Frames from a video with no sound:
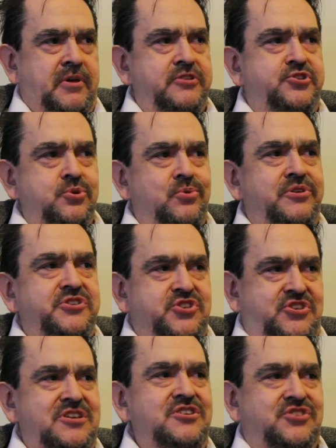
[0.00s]
jury
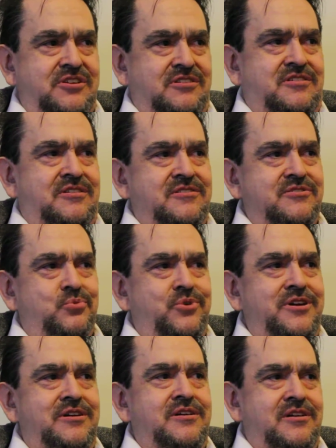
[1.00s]
sees it the
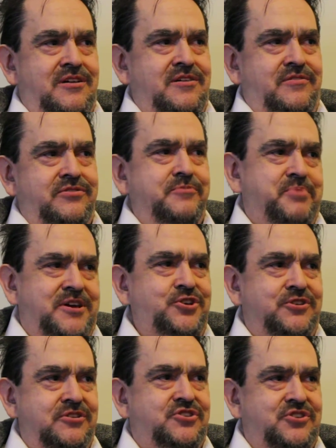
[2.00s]
way the
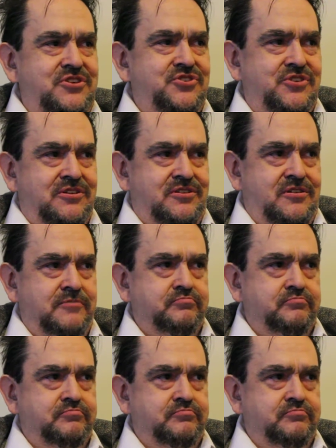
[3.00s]
patient sees it.